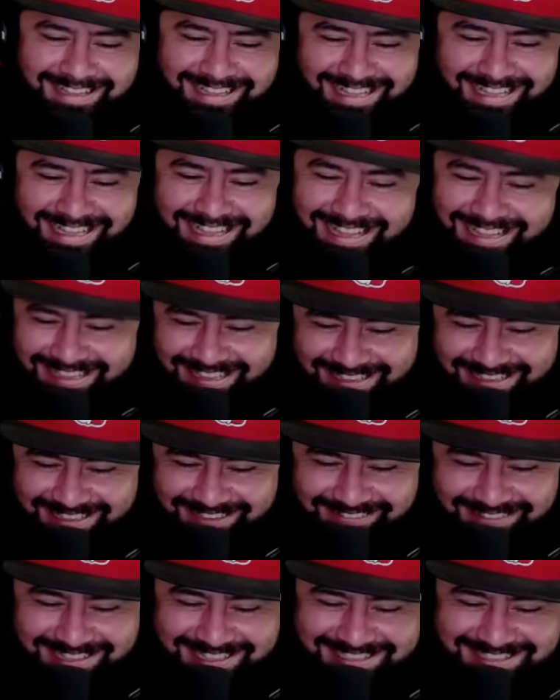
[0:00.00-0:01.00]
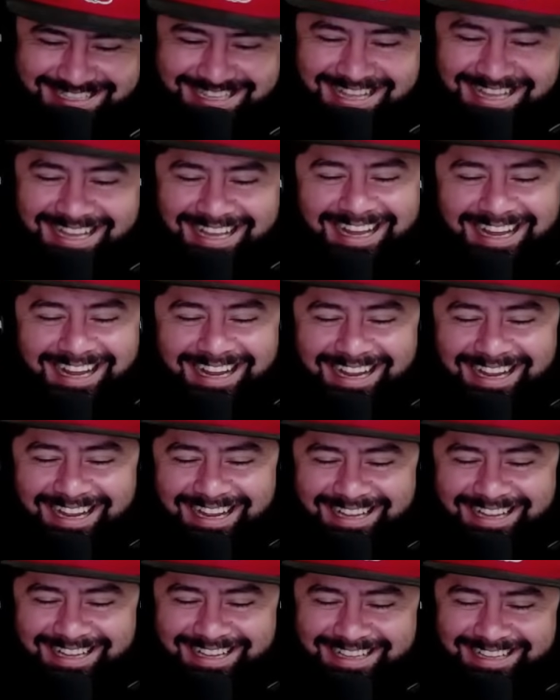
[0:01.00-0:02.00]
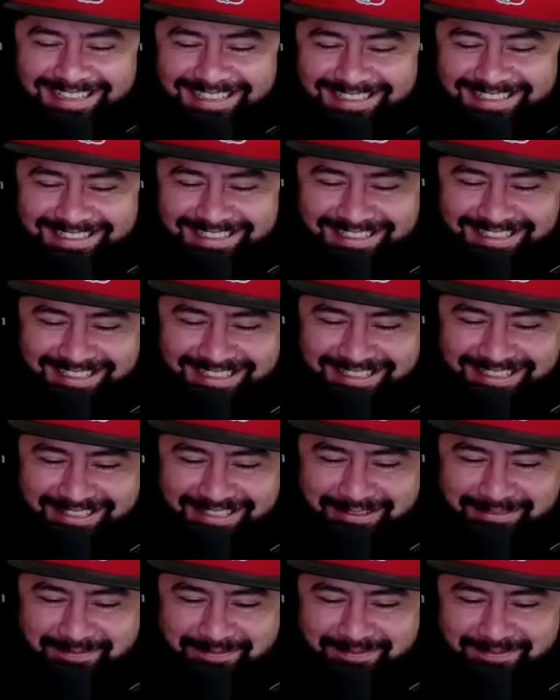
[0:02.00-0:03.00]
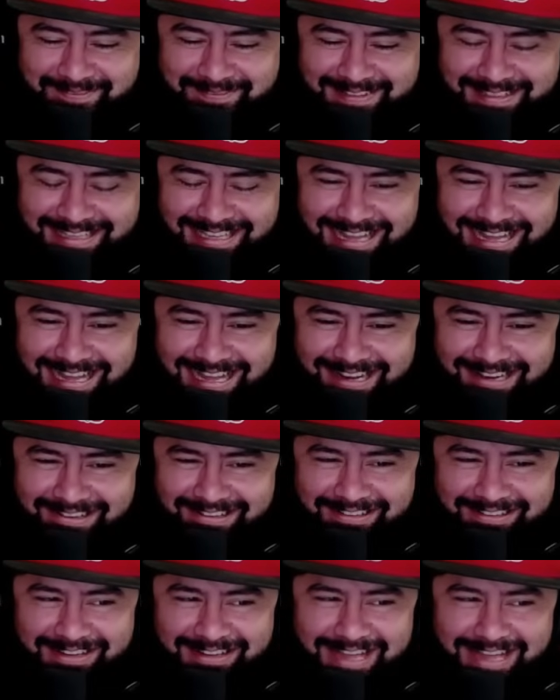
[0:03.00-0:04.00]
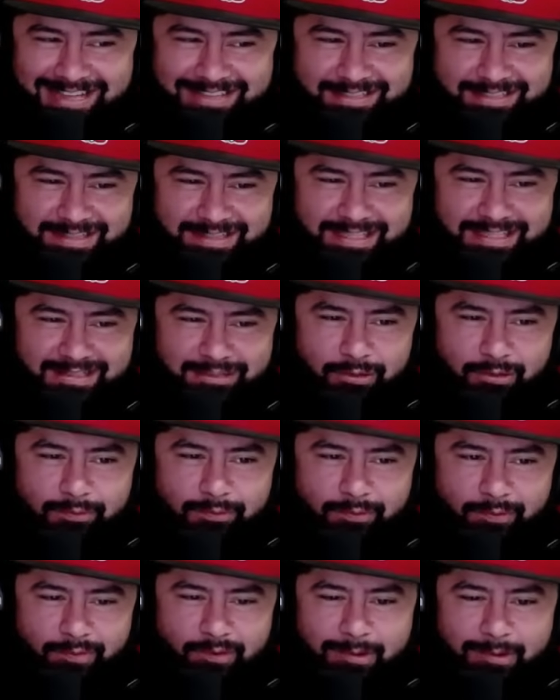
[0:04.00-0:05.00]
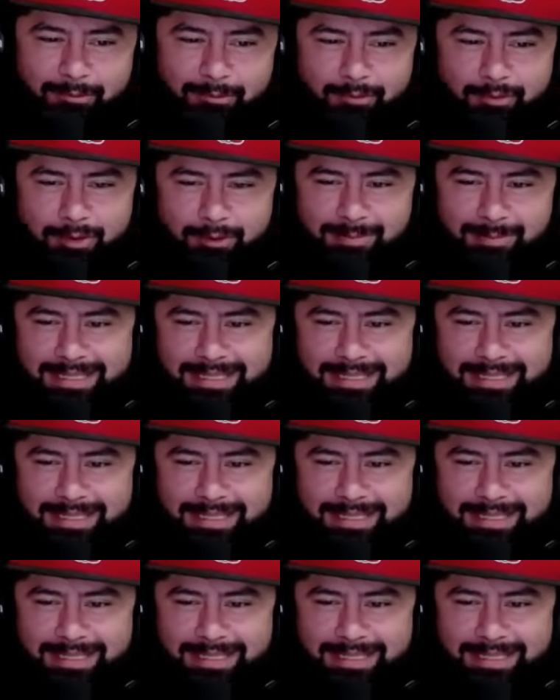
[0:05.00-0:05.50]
Anyways, yeah, I don't know, guys. Overall, what are my